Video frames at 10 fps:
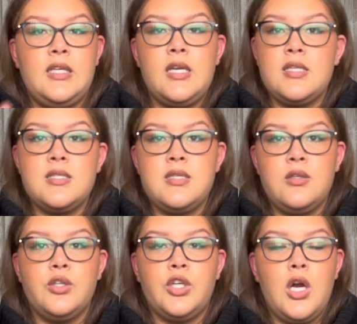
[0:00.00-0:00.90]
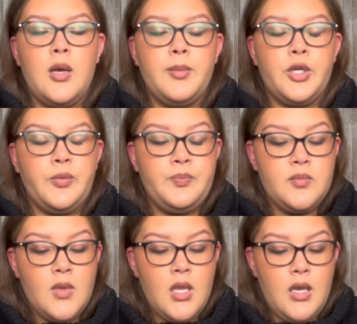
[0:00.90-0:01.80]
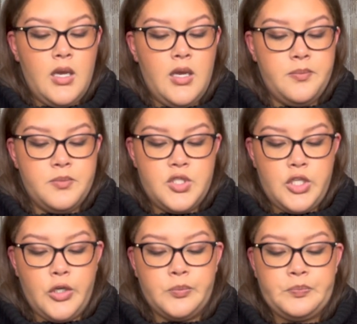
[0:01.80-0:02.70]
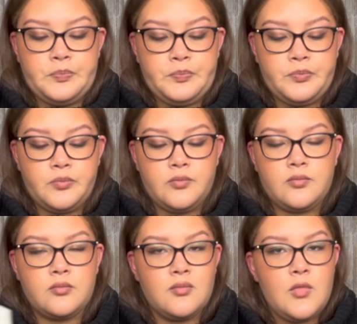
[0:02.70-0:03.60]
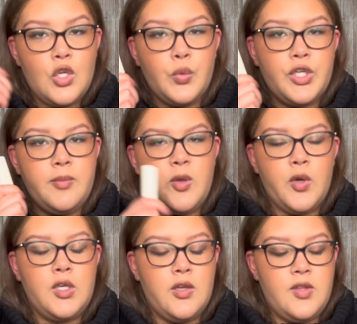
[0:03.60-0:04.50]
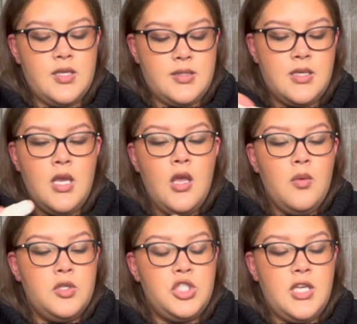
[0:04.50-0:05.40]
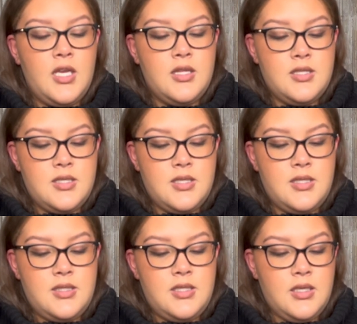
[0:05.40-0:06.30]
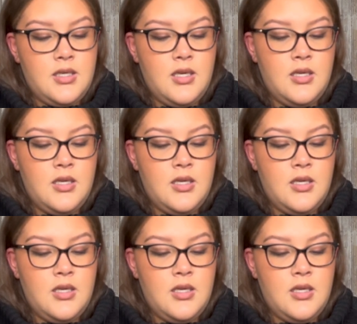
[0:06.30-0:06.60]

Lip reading: concealer combo. So we're going to be working on this, which again, this is a stick.